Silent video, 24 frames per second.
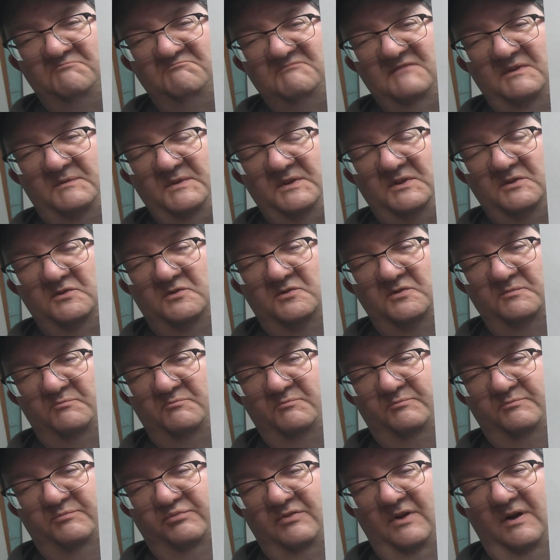I mean, you could
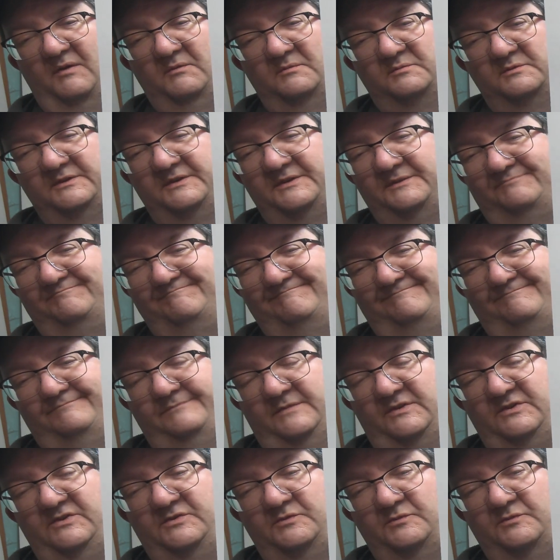probably
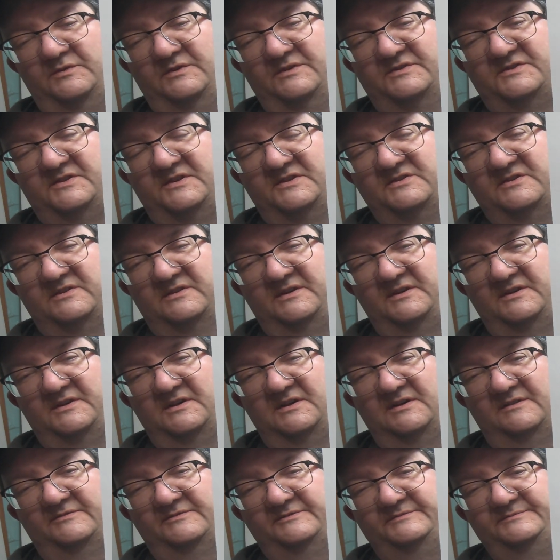do this easily
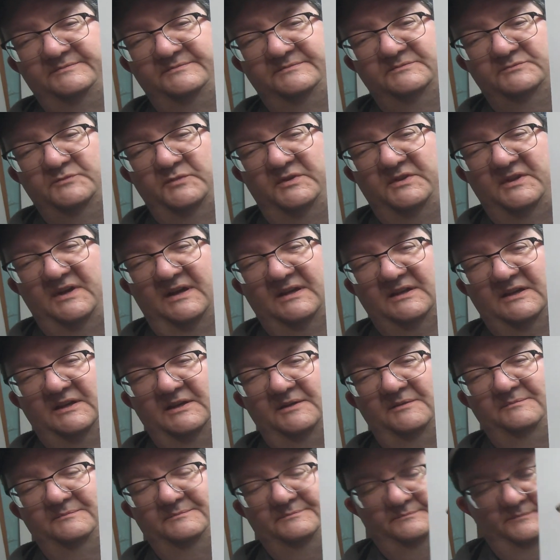enough with that
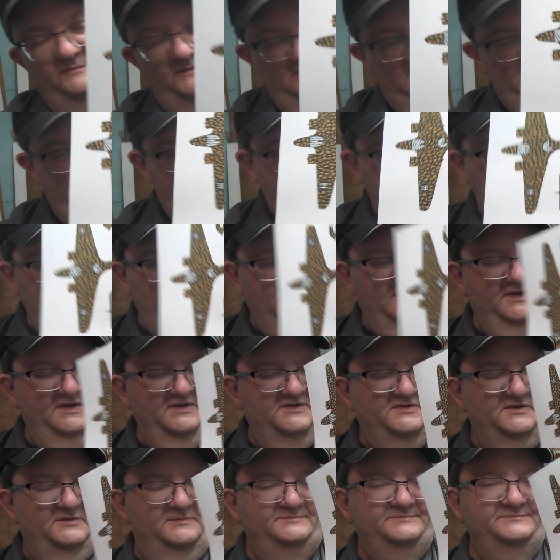kit if you wanted
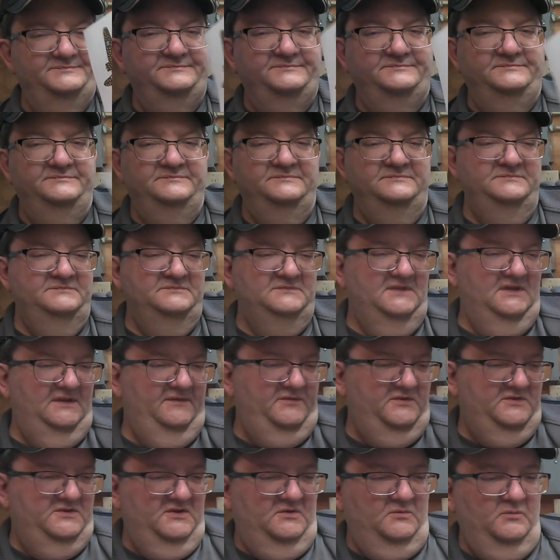to, if
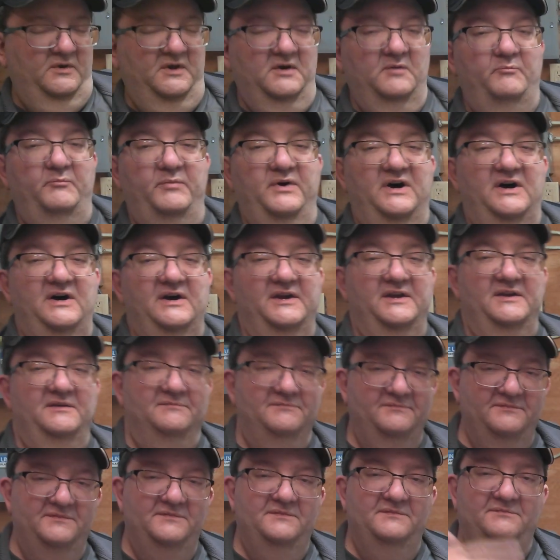you didn't want to buy
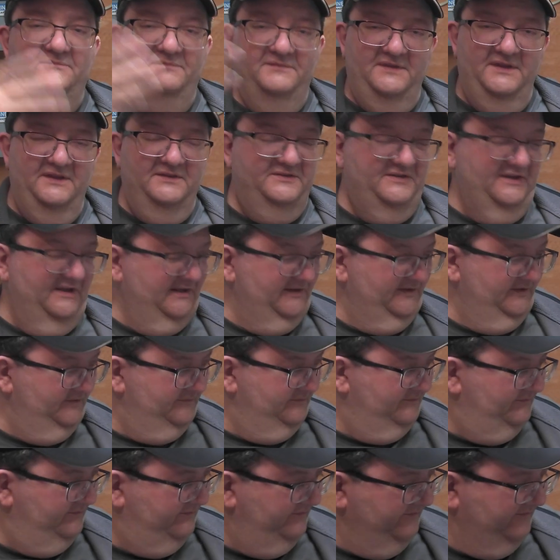the Italian
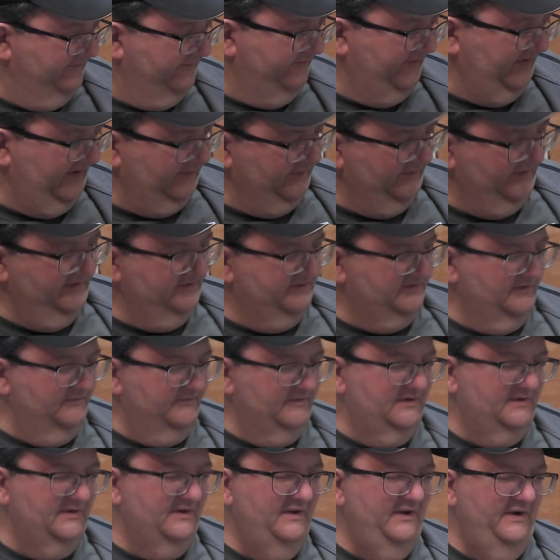variant of it.